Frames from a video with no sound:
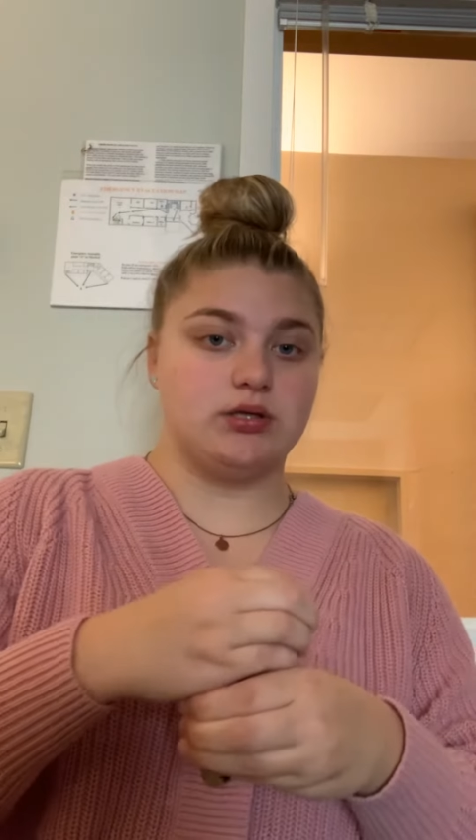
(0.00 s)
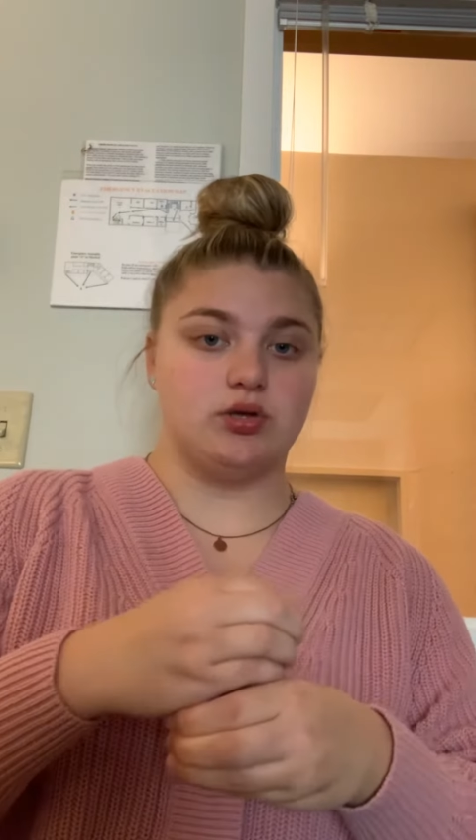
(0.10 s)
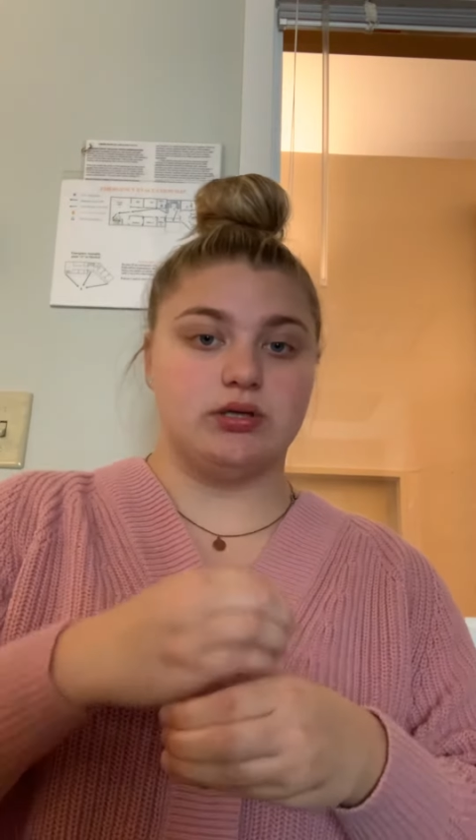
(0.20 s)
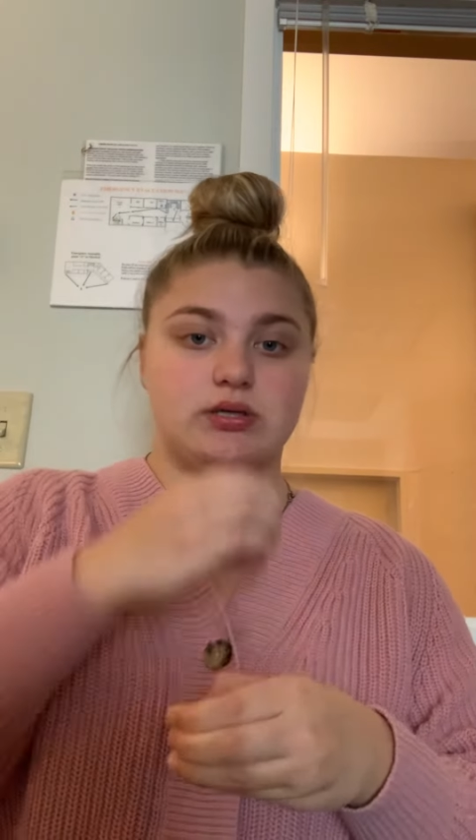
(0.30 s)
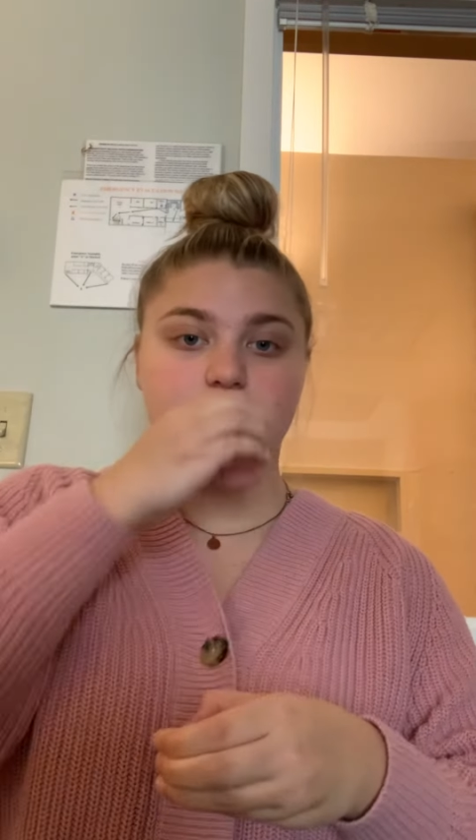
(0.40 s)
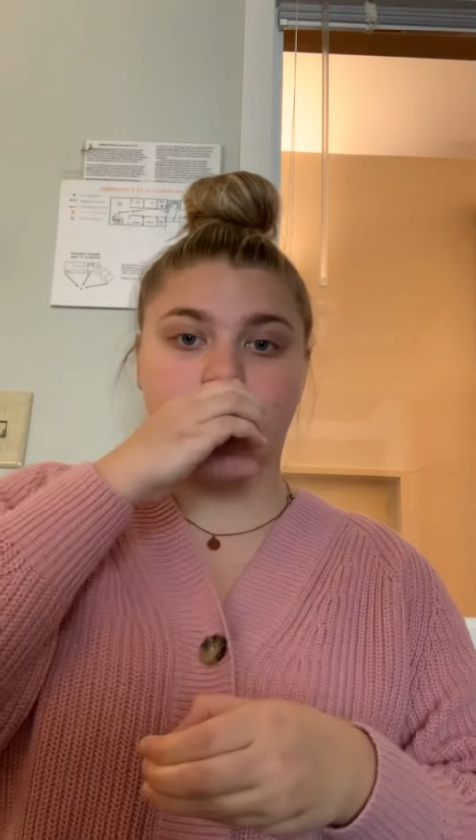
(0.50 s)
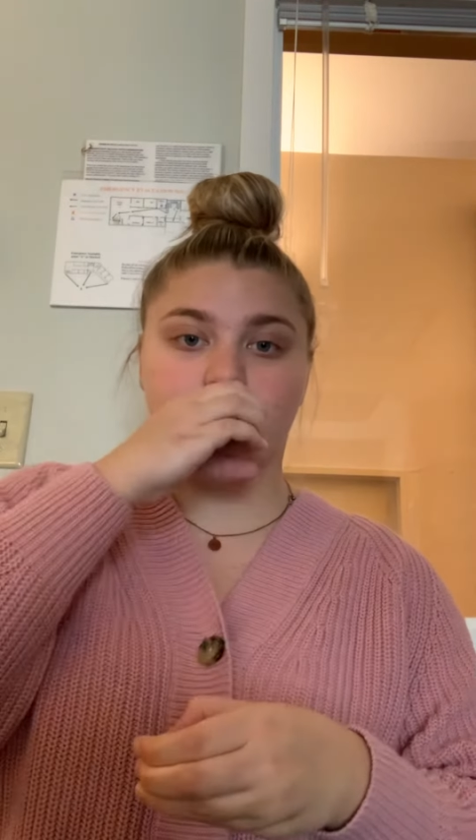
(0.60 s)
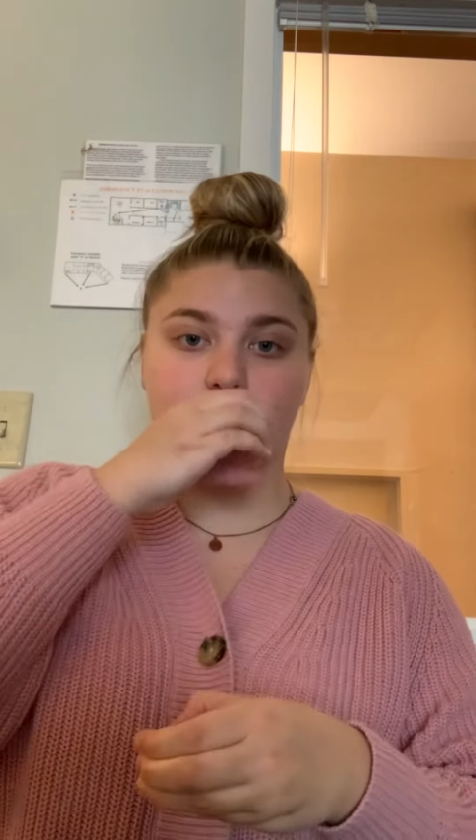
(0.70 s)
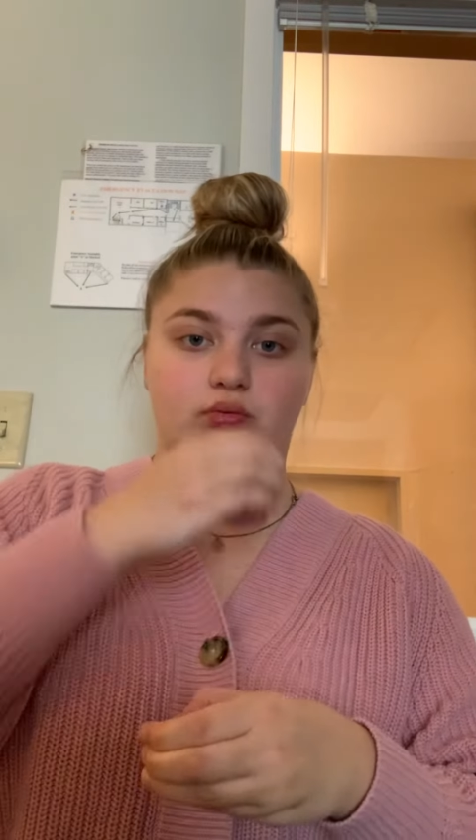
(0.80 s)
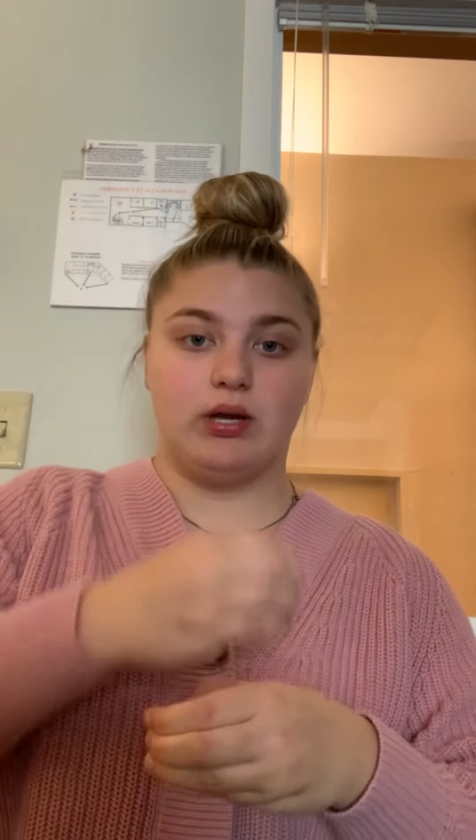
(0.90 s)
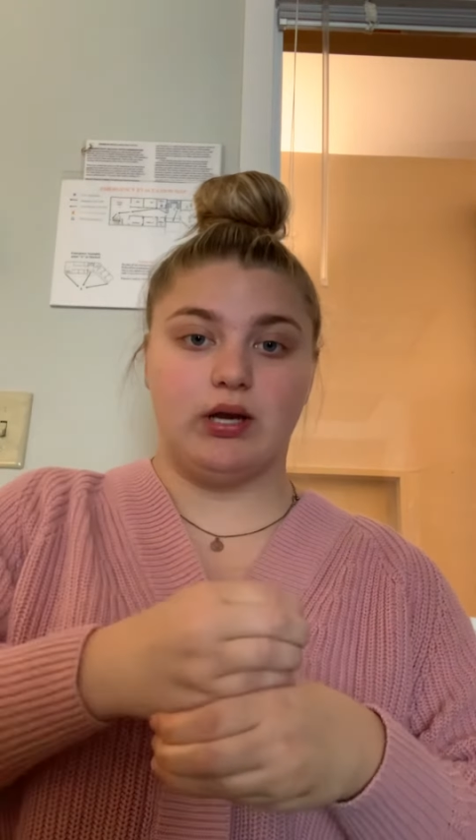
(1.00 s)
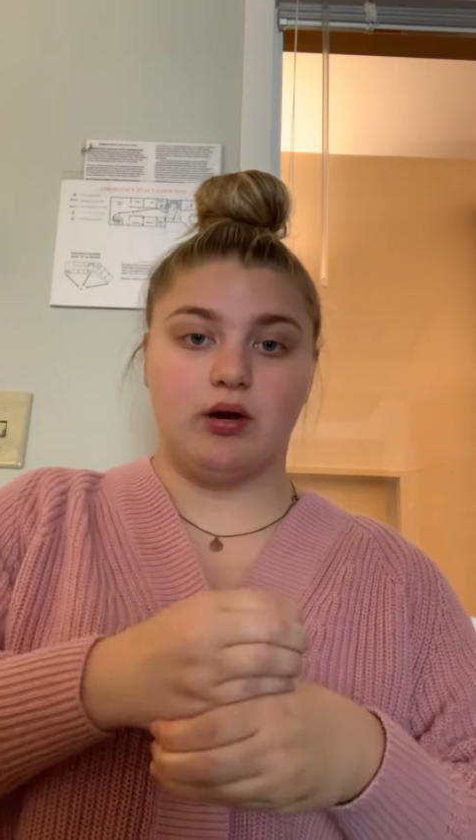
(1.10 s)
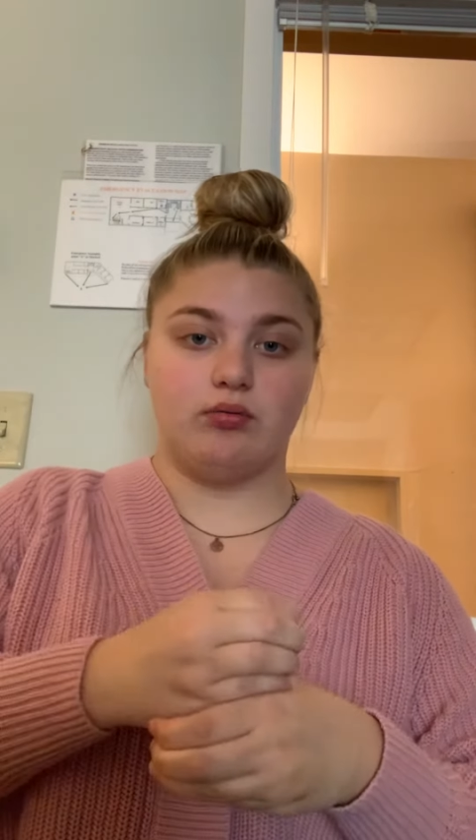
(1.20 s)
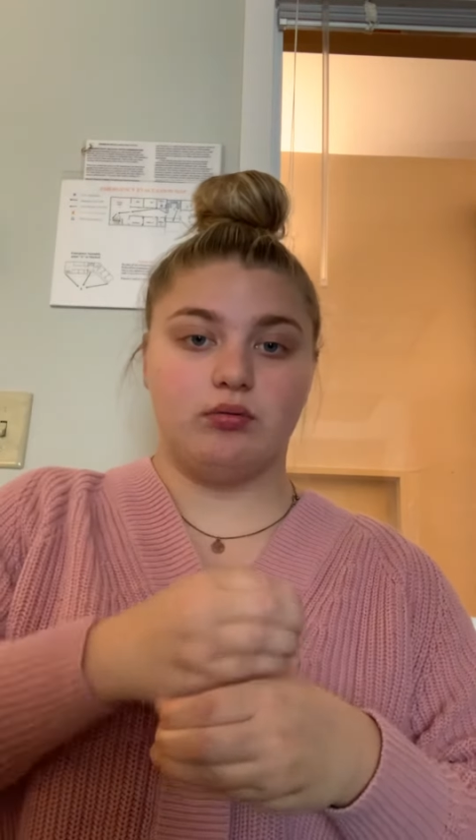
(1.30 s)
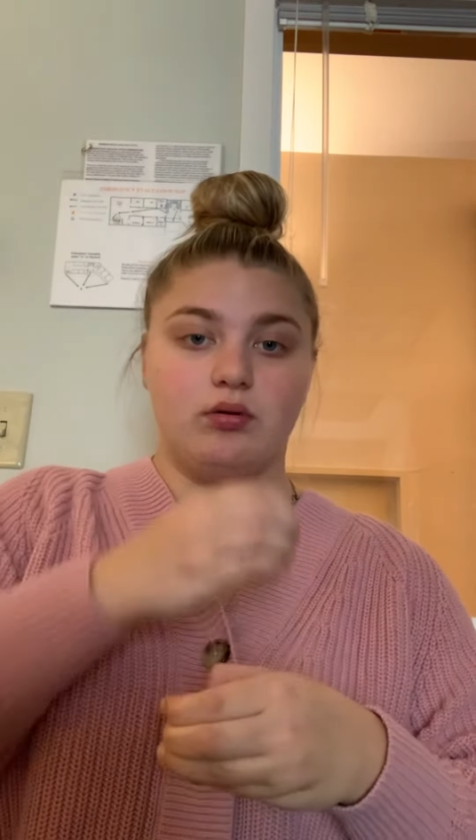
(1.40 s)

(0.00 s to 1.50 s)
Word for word: So this is burrito.